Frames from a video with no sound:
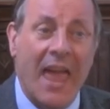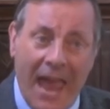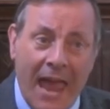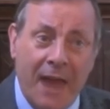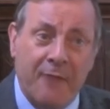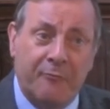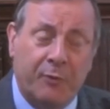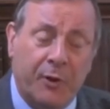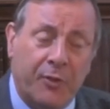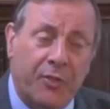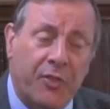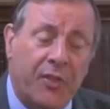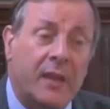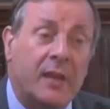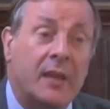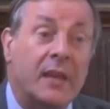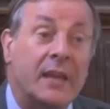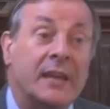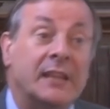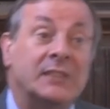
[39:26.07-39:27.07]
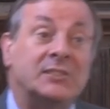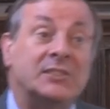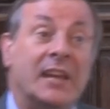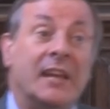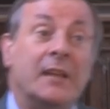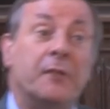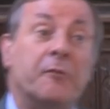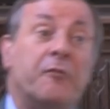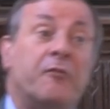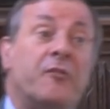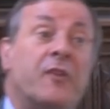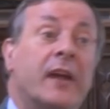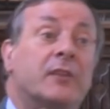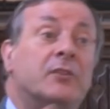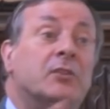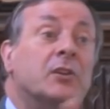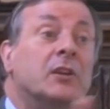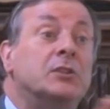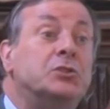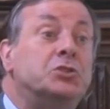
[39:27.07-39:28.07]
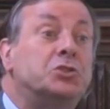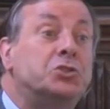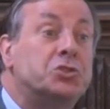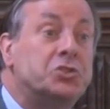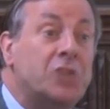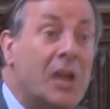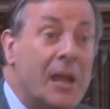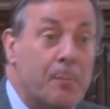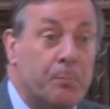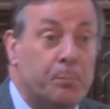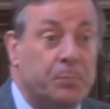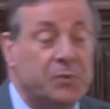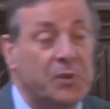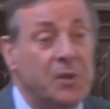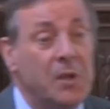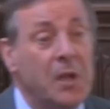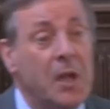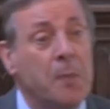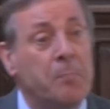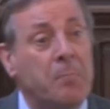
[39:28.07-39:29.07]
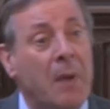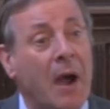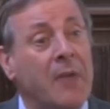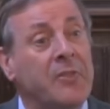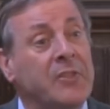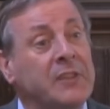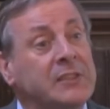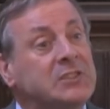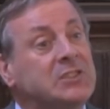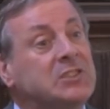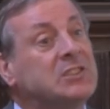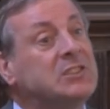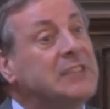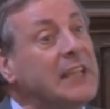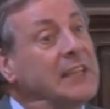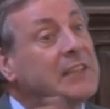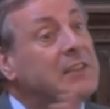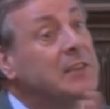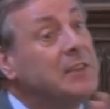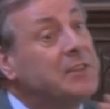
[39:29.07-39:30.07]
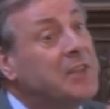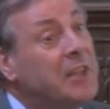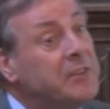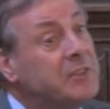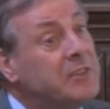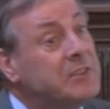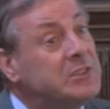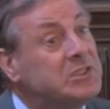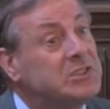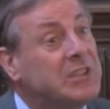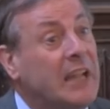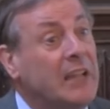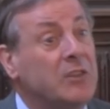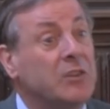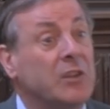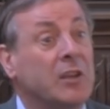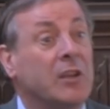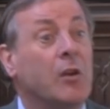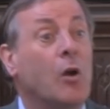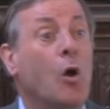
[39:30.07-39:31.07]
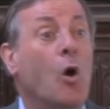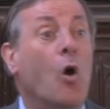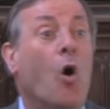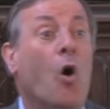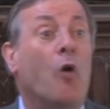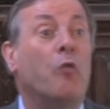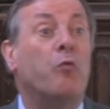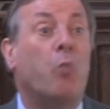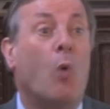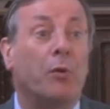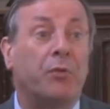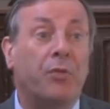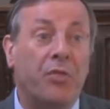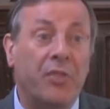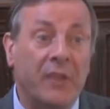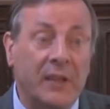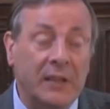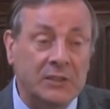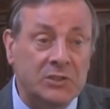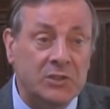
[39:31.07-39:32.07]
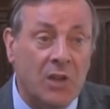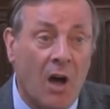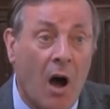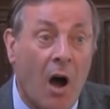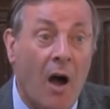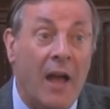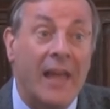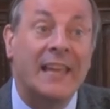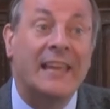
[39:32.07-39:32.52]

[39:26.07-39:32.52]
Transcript: Everything is, in effect, shaped by this settled understanding of what things are.